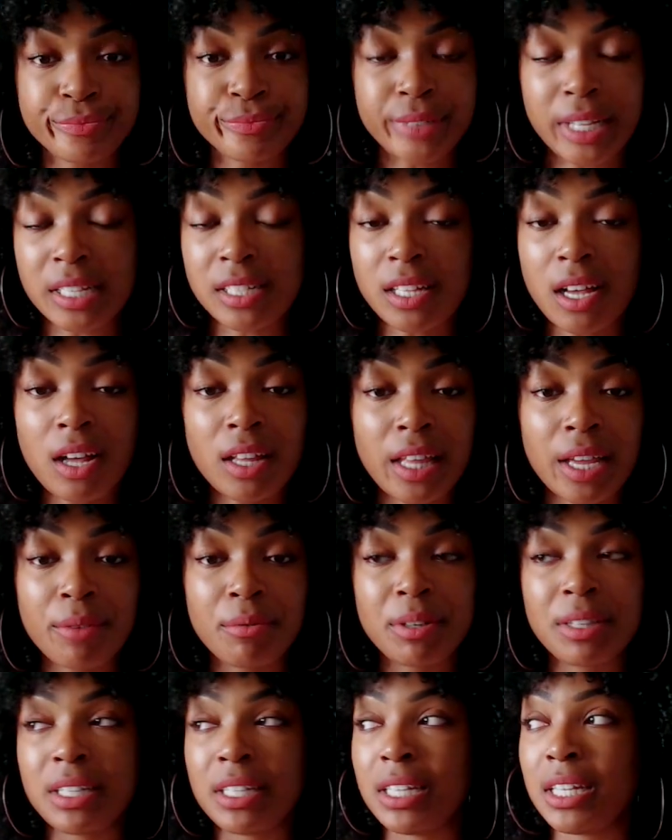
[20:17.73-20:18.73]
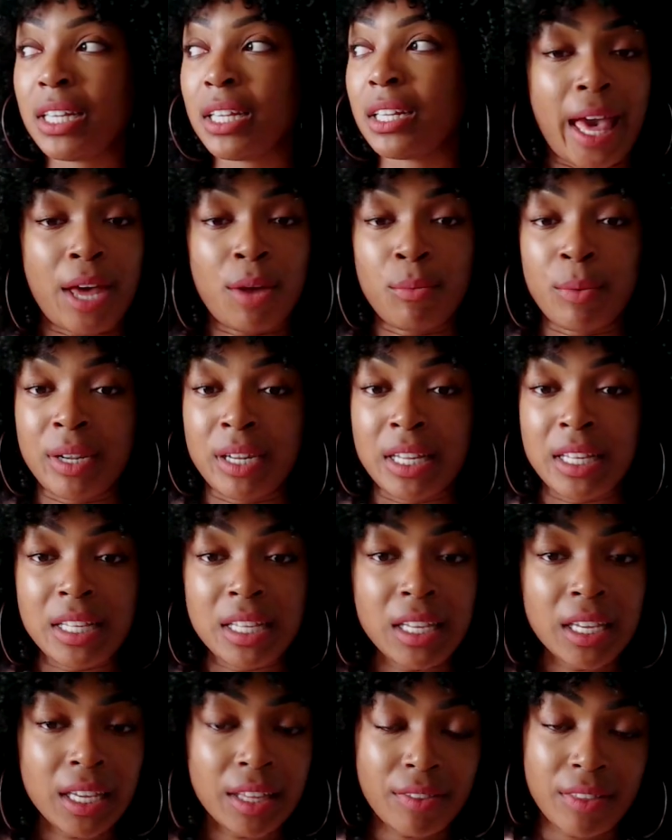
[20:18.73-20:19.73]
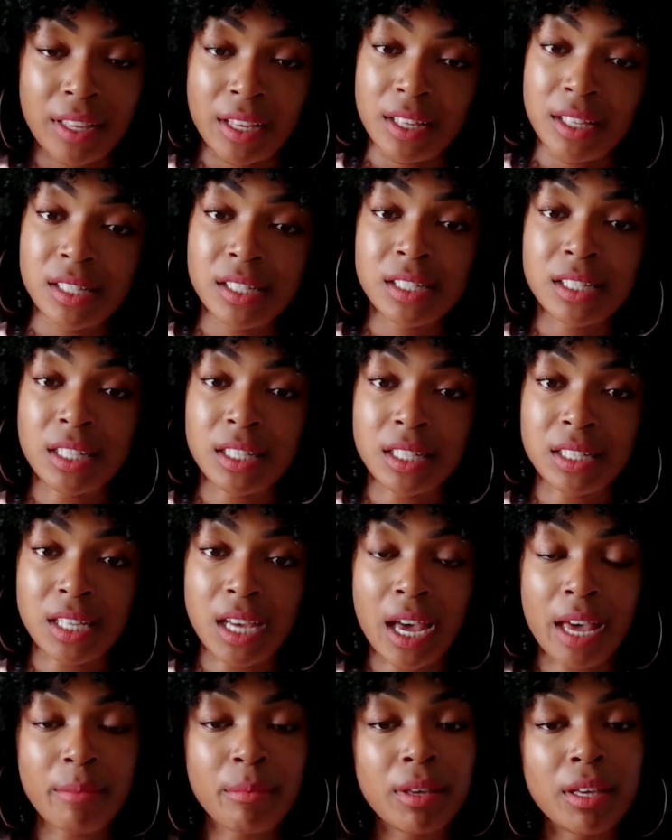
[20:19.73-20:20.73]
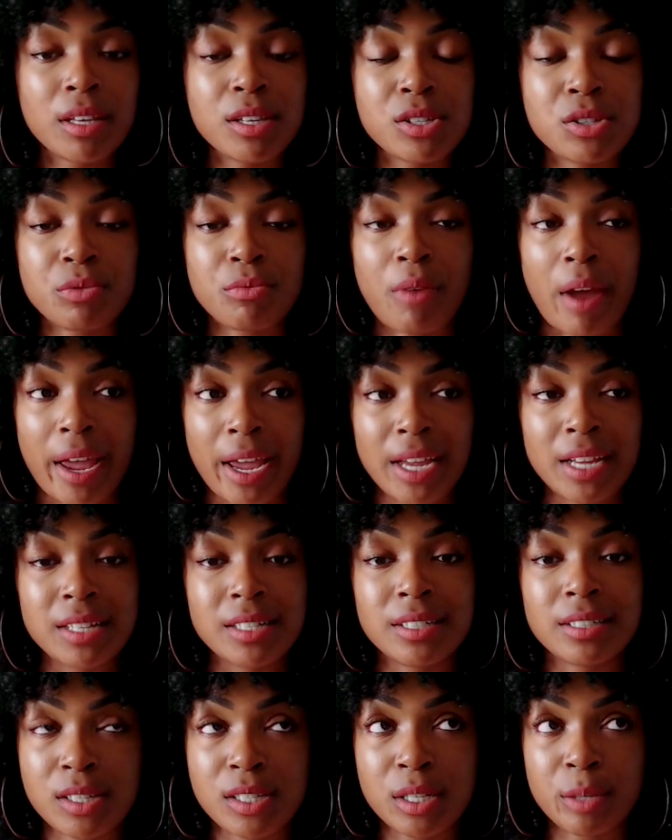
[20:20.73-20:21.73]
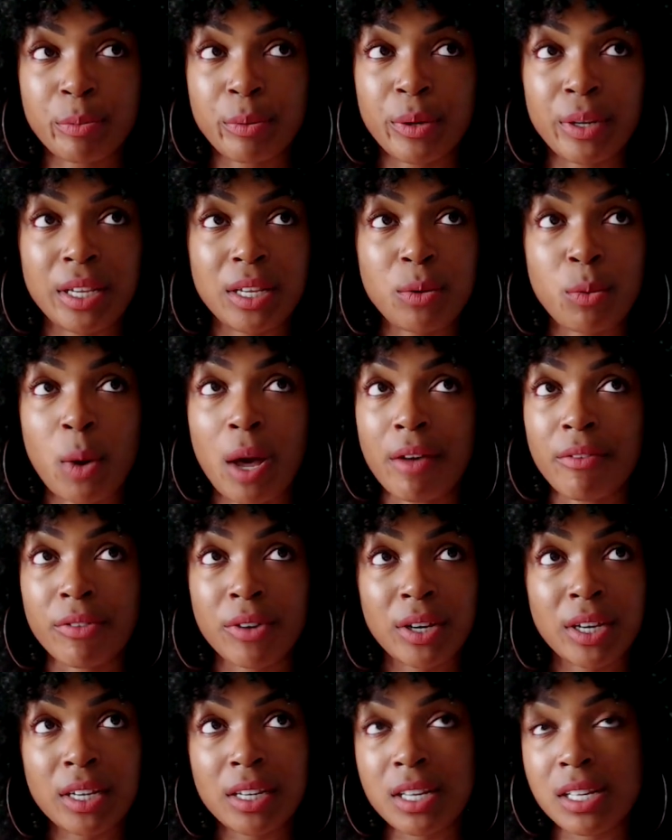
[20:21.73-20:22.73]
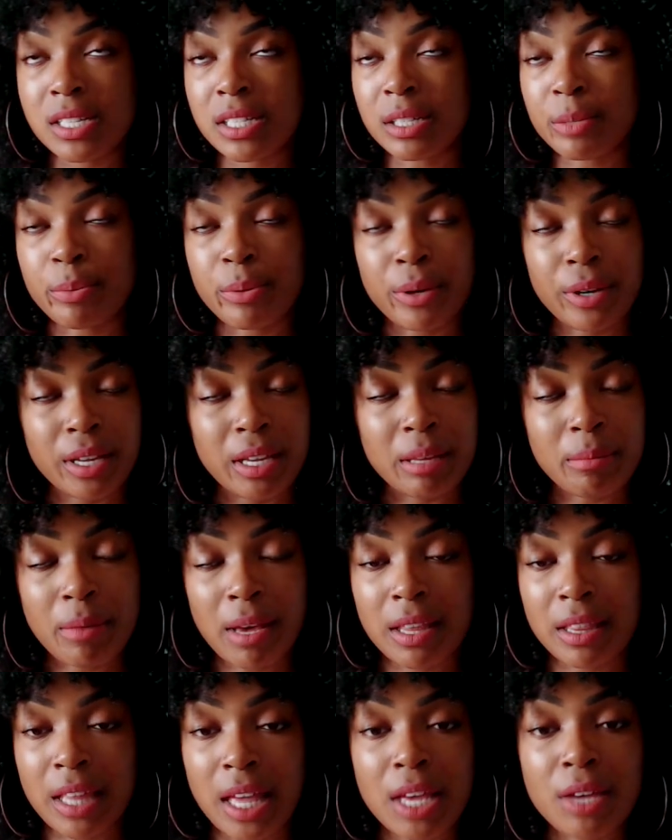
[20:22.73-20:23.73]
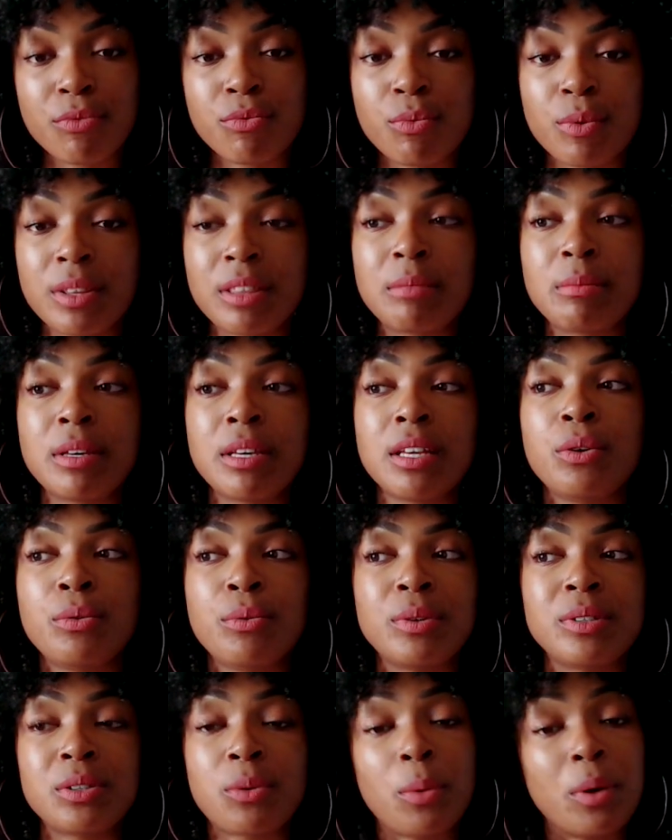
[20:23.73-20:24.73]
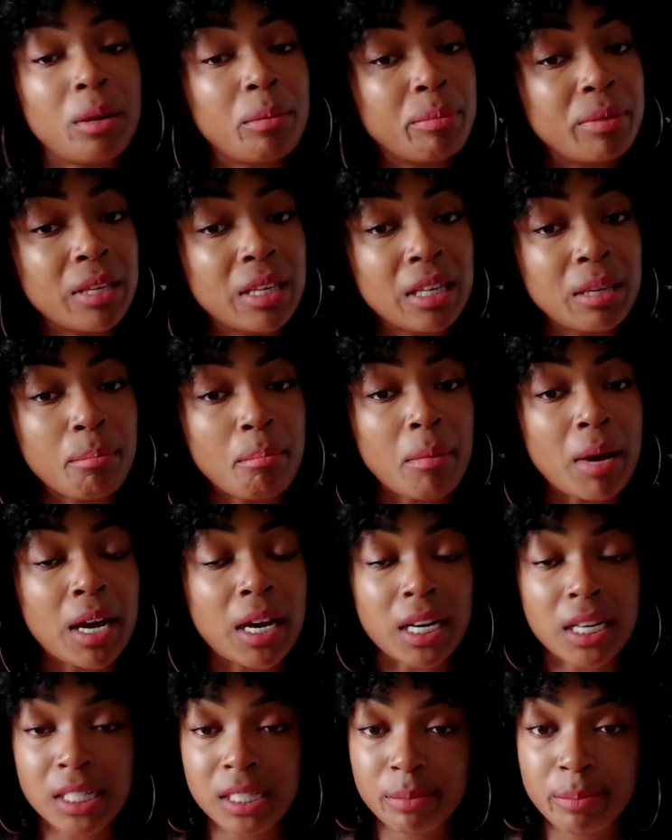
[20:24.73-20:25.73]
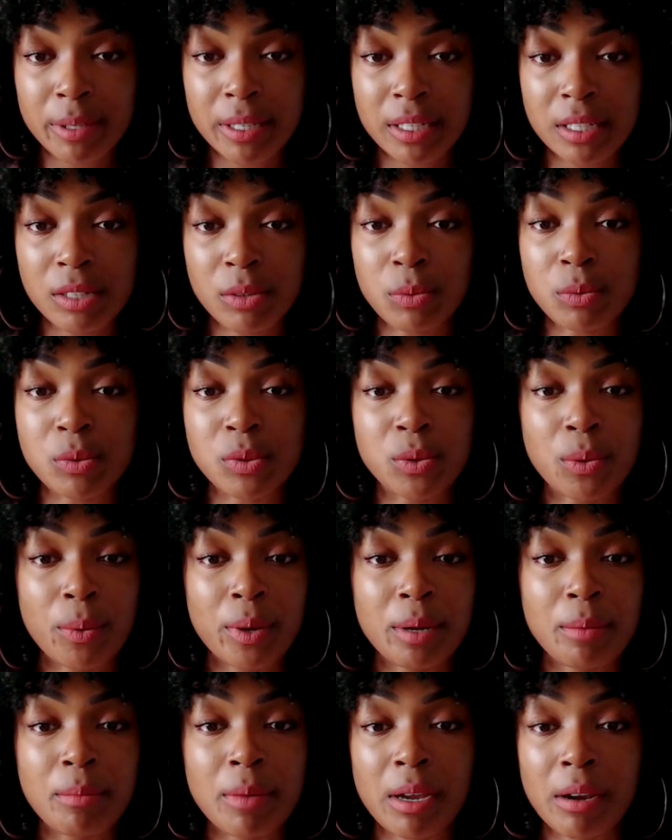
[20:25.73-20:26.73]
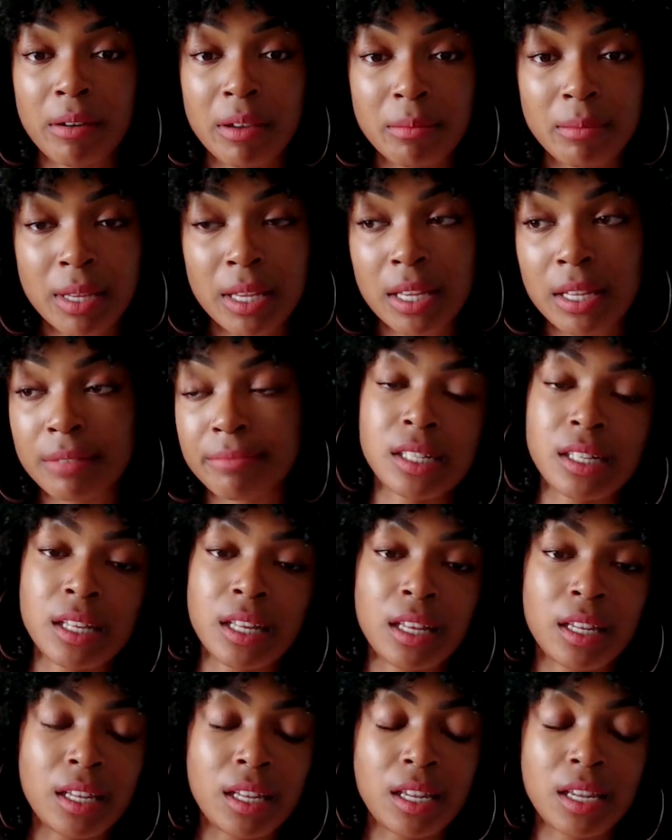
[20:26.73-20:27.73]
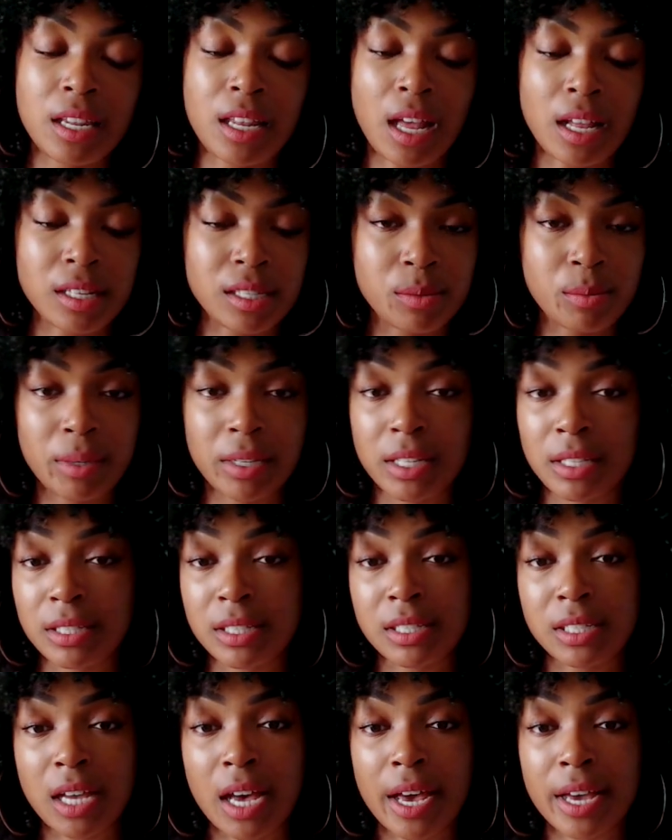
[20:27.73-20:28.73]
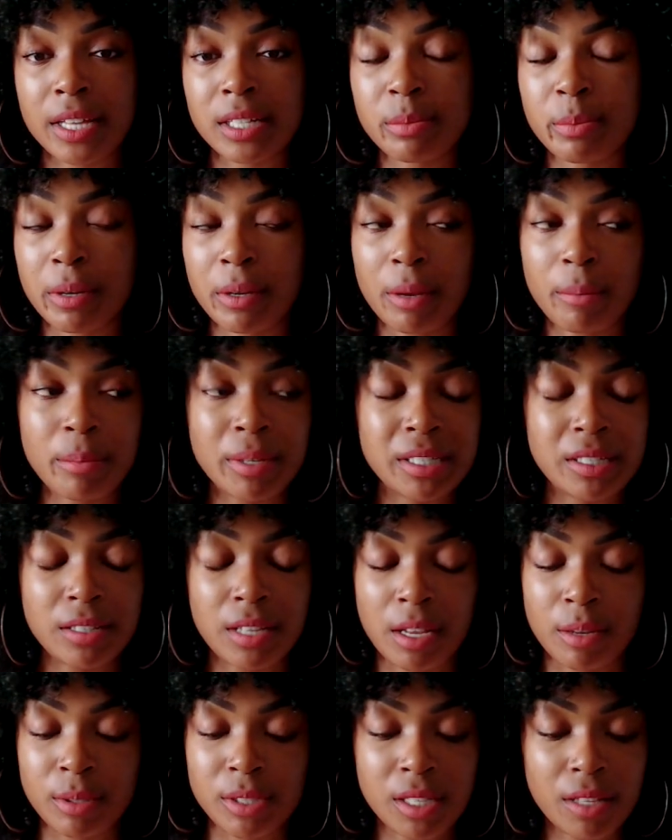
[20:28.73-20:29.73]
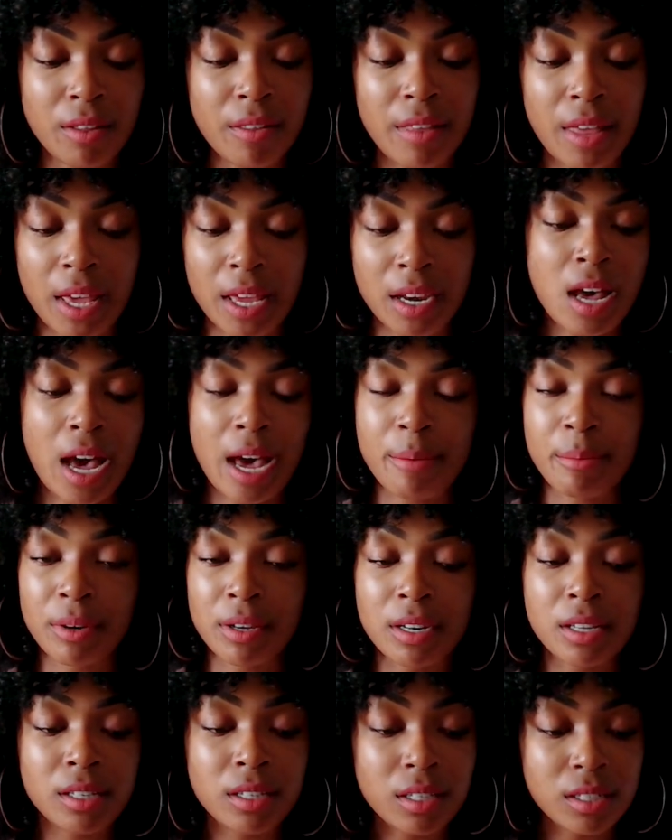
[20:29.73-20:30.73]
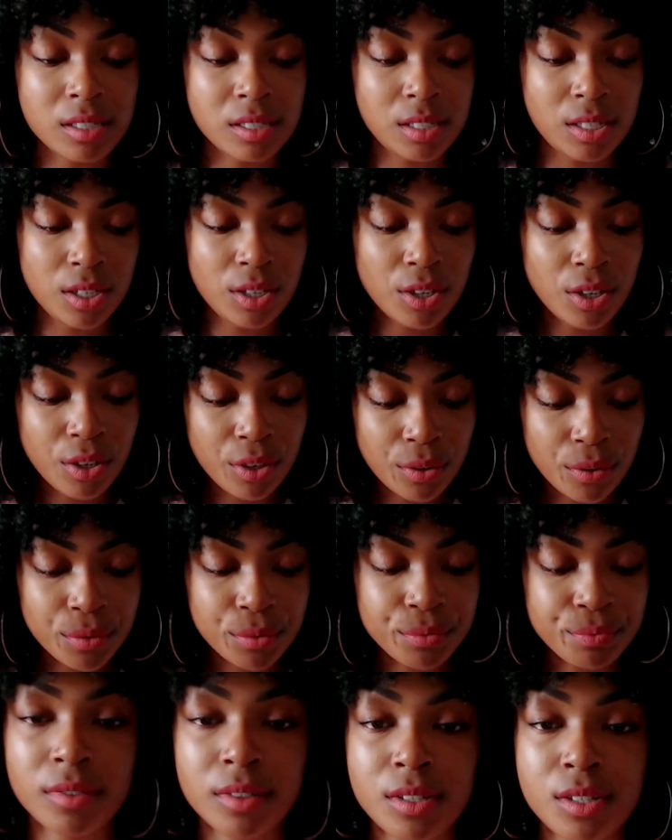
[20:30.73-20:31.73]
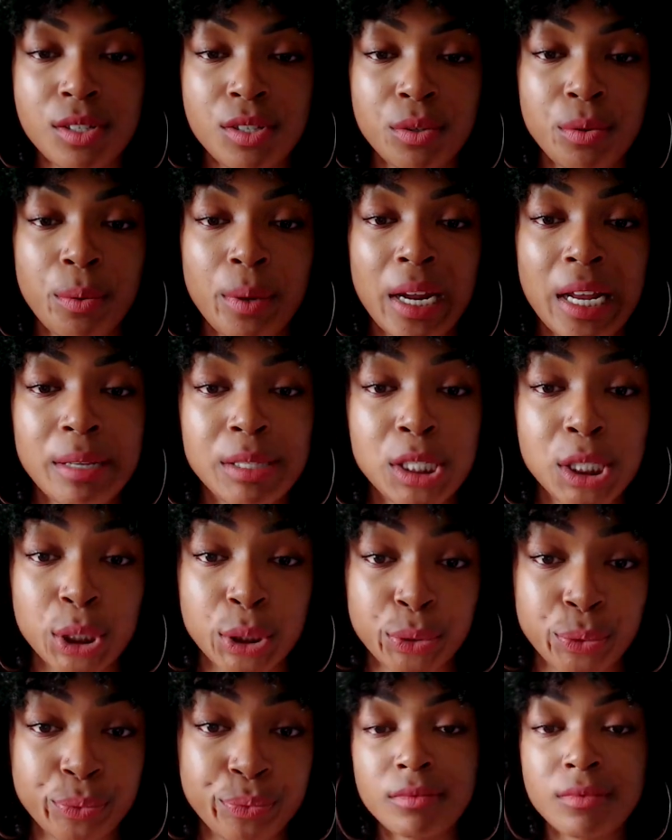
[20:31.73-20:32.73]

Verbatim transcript: That's all I really need. And when he thinks that the timing is right to put whoever he needs to put in my life with me, who was going to be my husband, who was going to marry me, then that's when he decides. But until then, I'm going to continue to do what I do.